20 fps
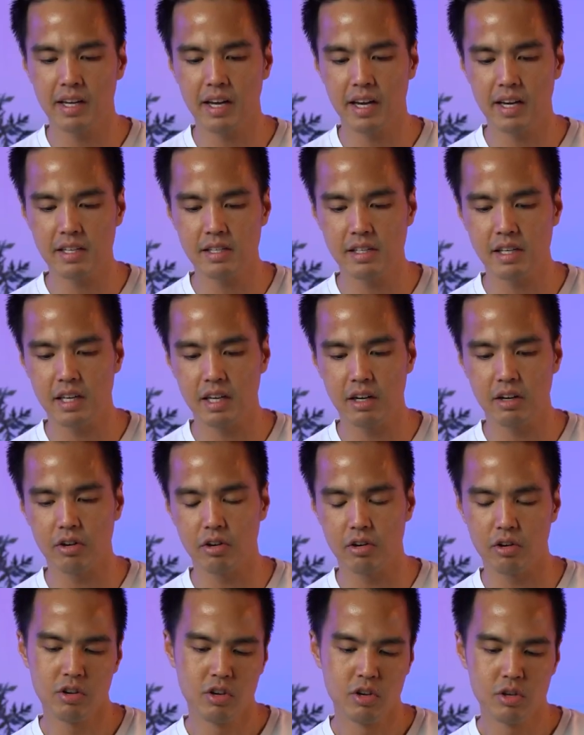case here,
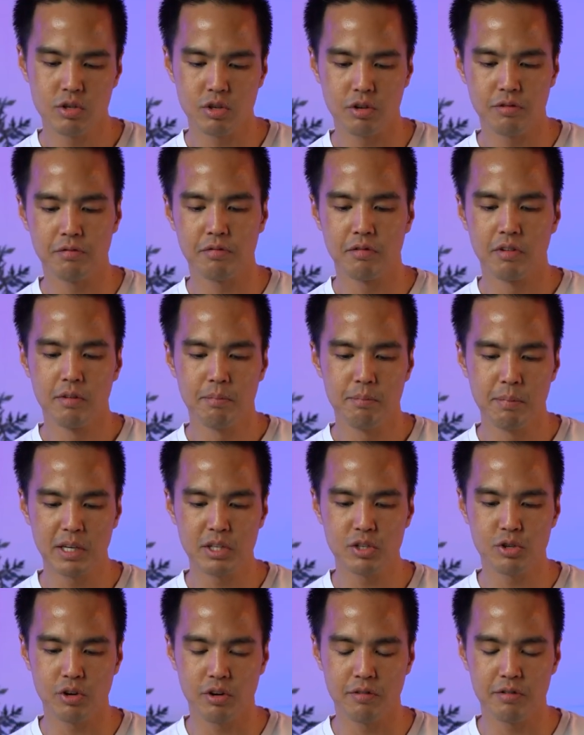or sort of
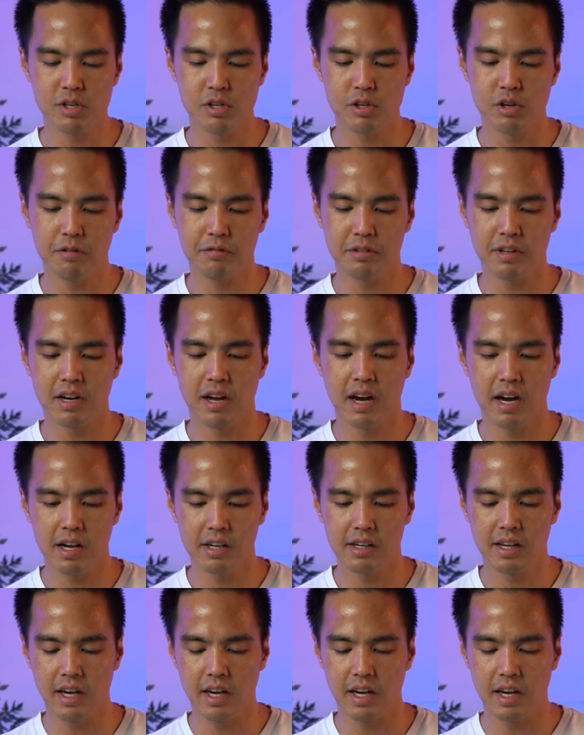mixture of a soft and hard